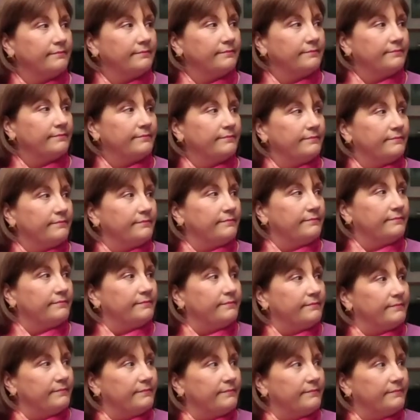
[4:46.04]

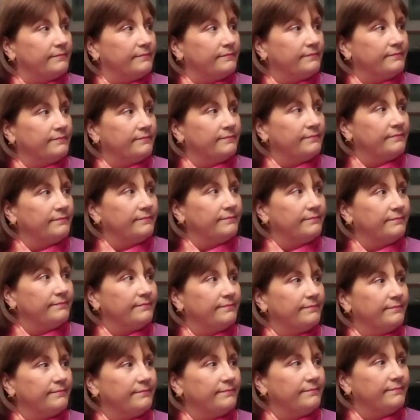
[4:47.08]

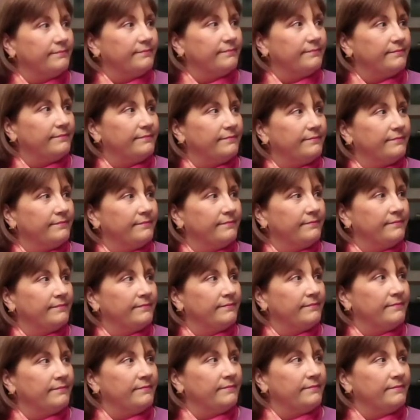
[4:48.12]

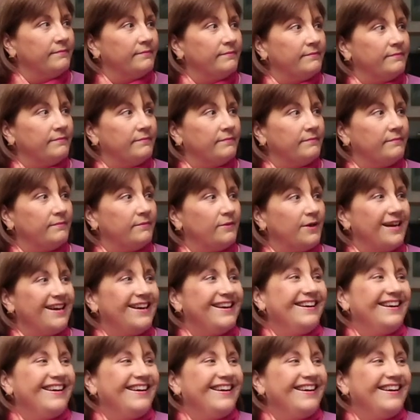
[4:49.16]
The person shown says nothing.